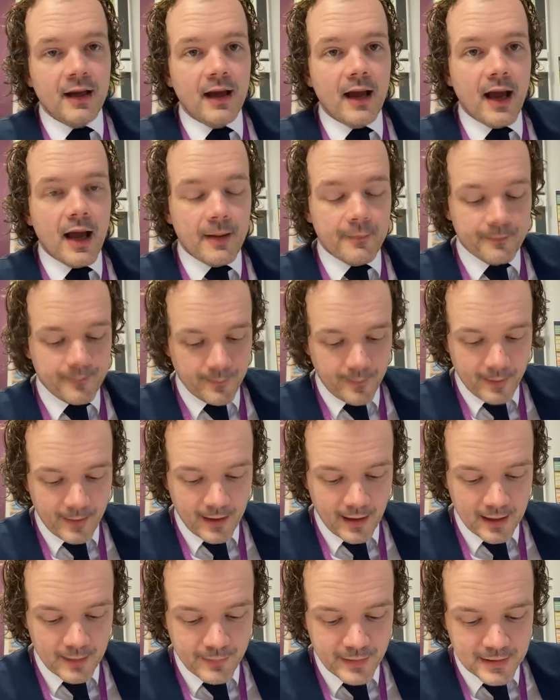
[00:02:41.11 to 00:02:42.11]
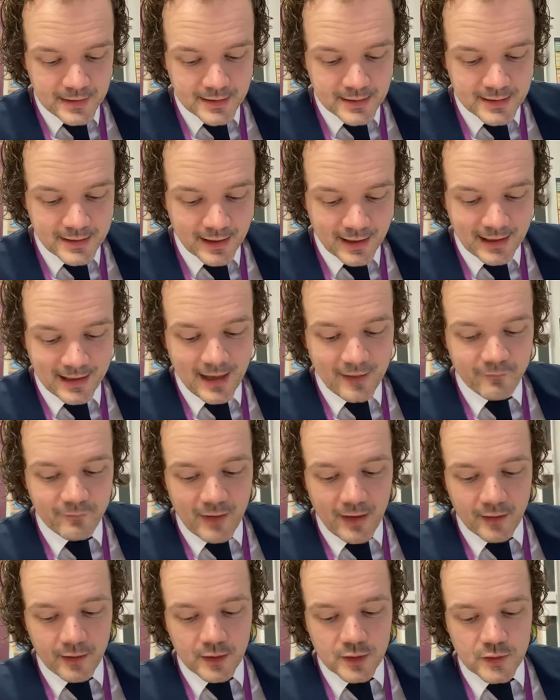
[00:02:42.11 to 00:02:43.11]
And a business that can add
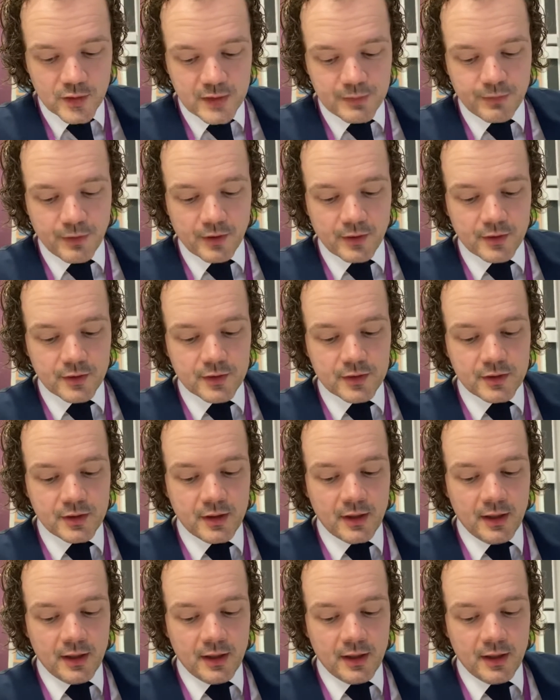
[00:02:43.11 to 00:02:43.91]
value to its products